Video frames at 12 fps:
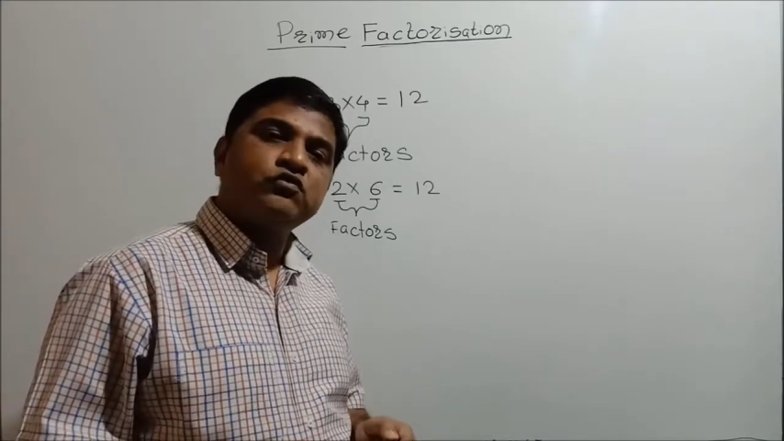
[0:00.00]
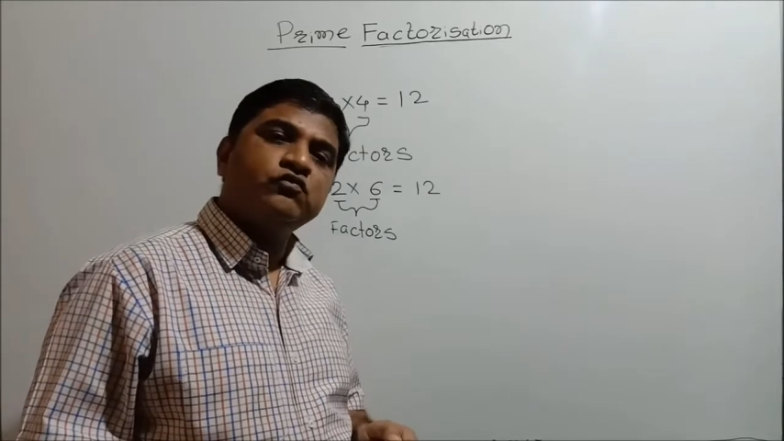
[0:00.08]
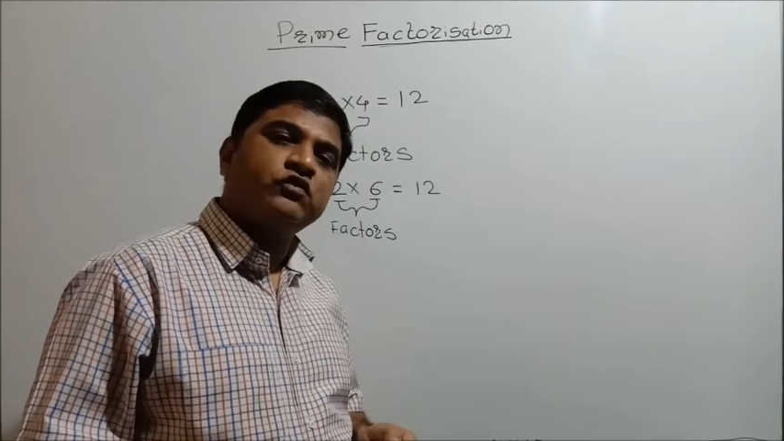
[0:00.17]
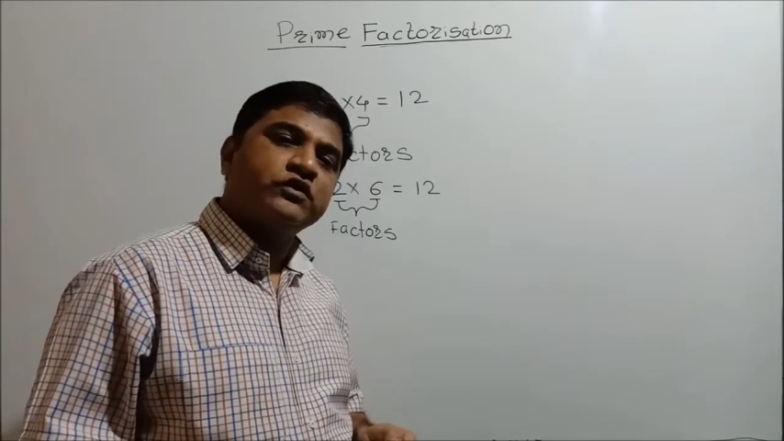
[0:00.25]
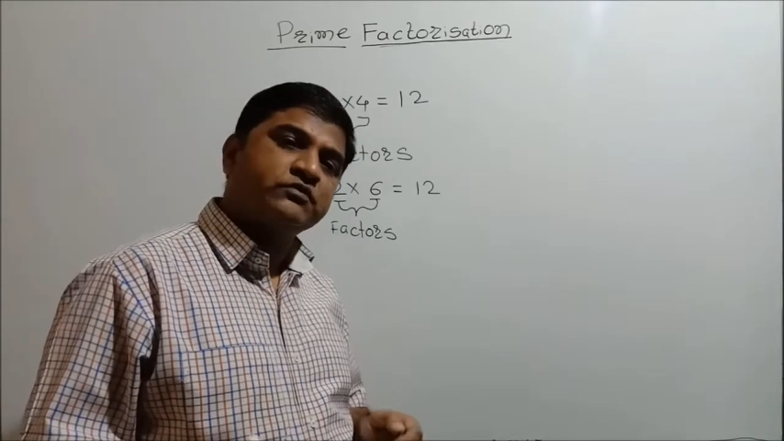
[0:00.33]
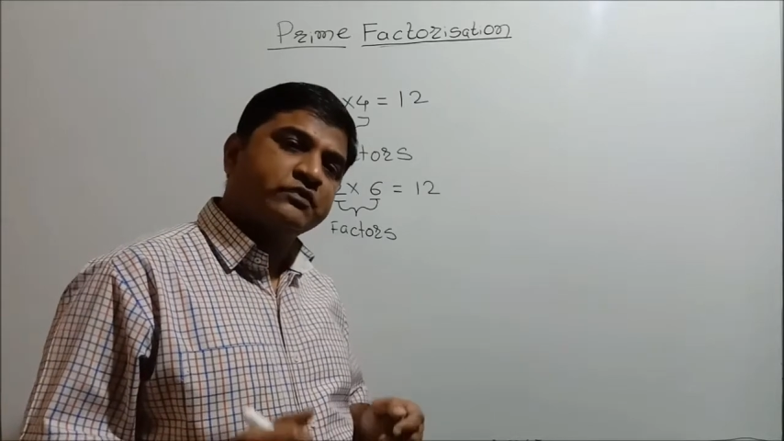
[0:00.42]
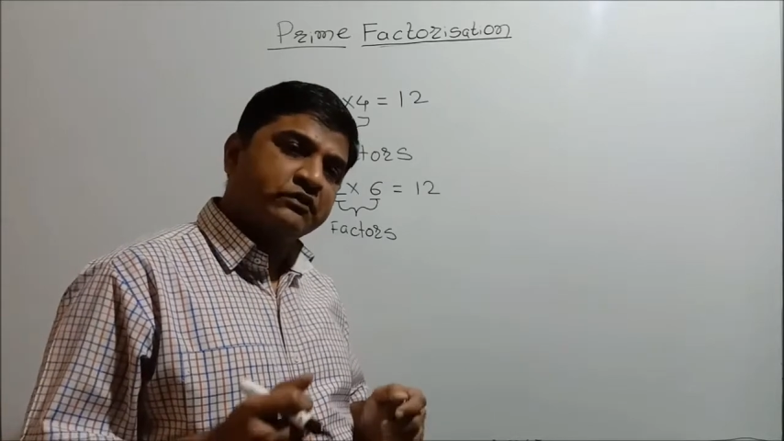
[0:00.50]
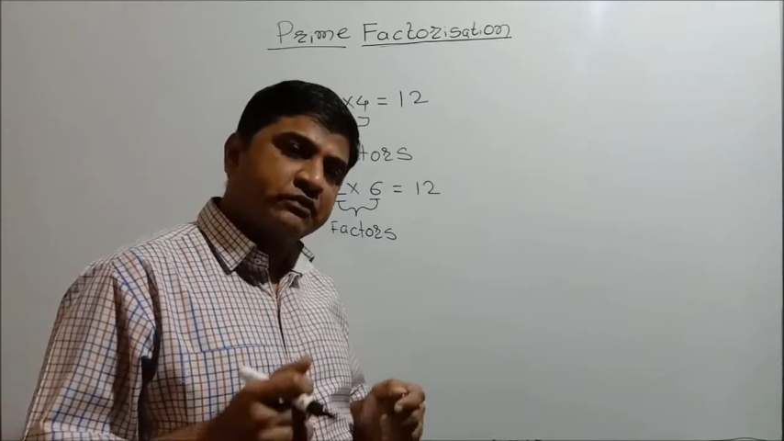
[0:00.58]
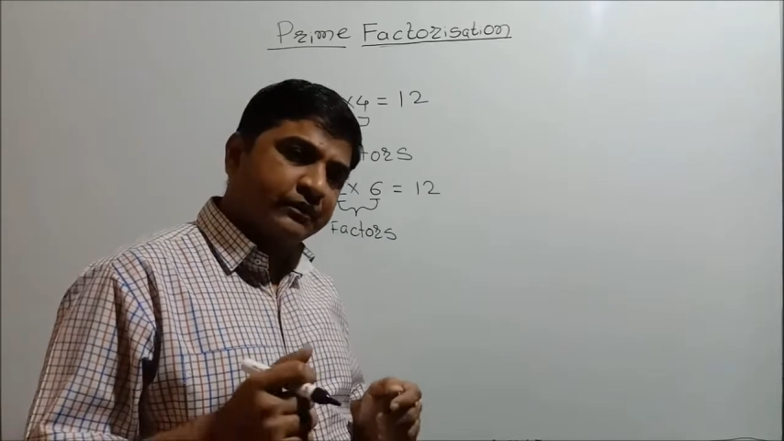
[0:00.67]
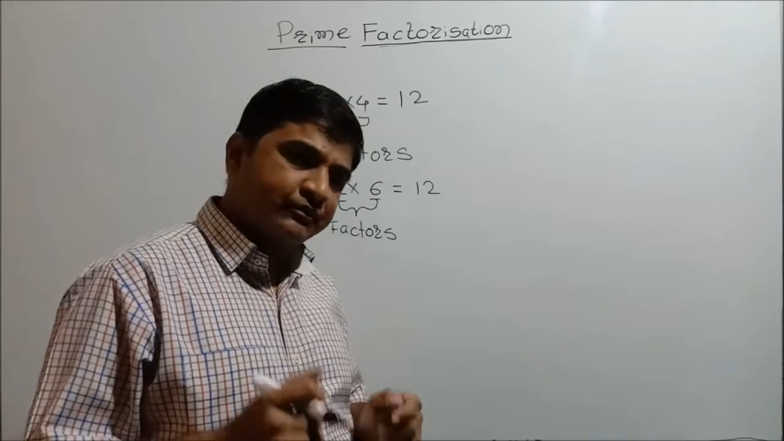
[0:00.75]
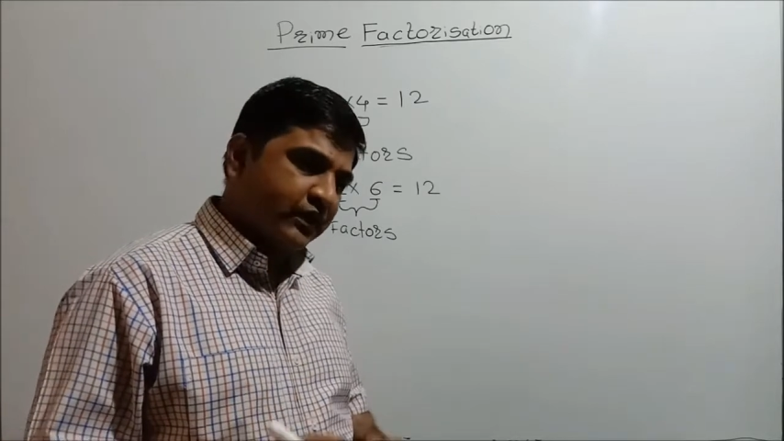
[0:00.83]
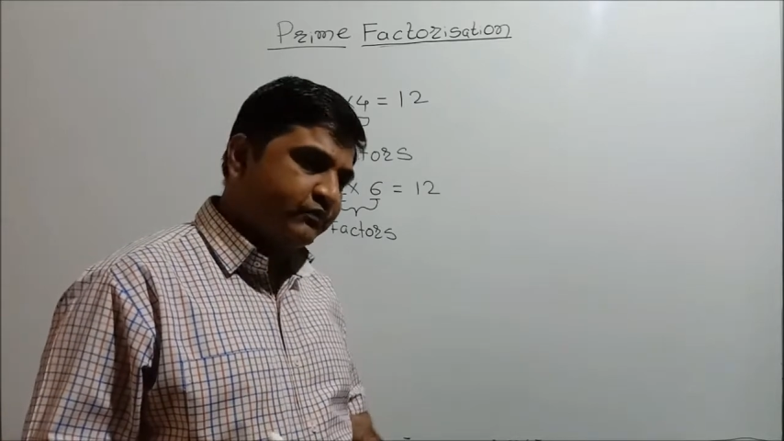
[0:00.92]
what is meant by
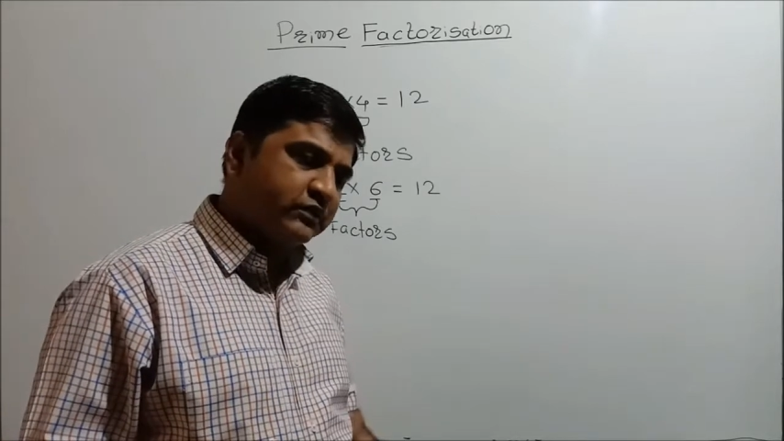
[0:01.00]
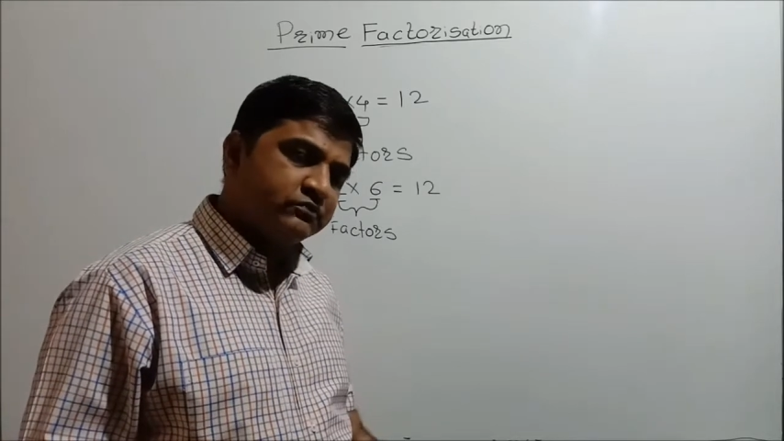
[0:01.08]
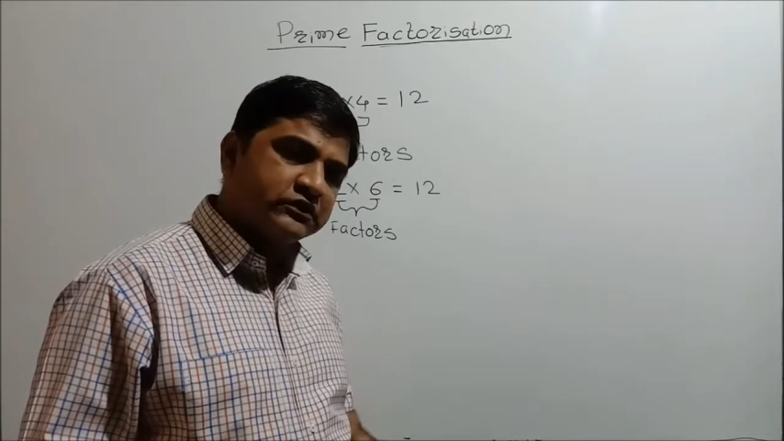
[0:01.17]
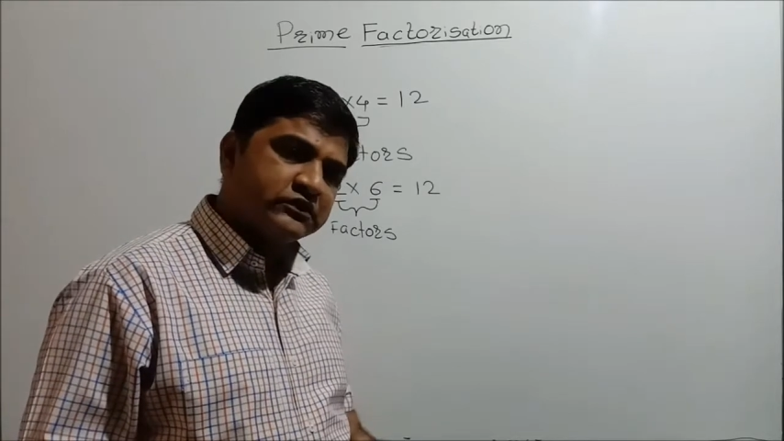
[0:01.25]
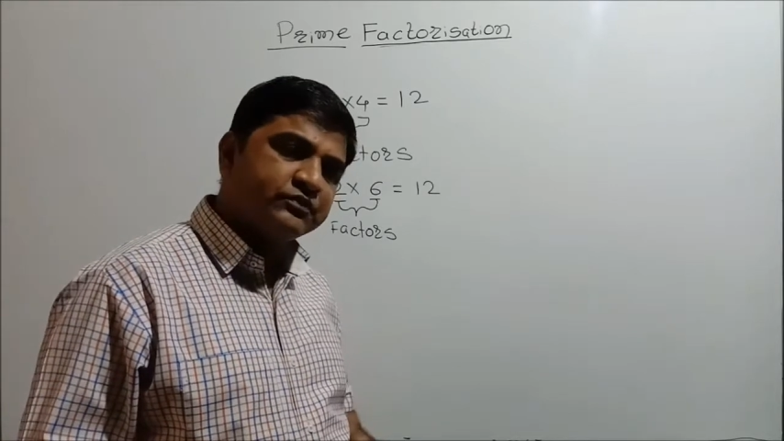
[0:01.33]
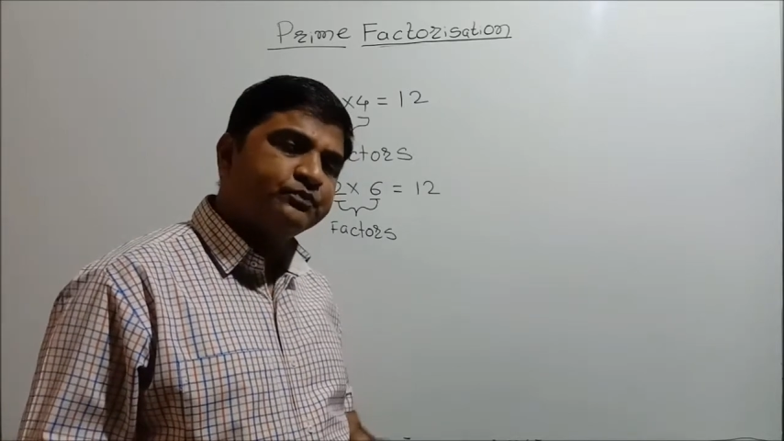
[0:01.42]
prime numbers.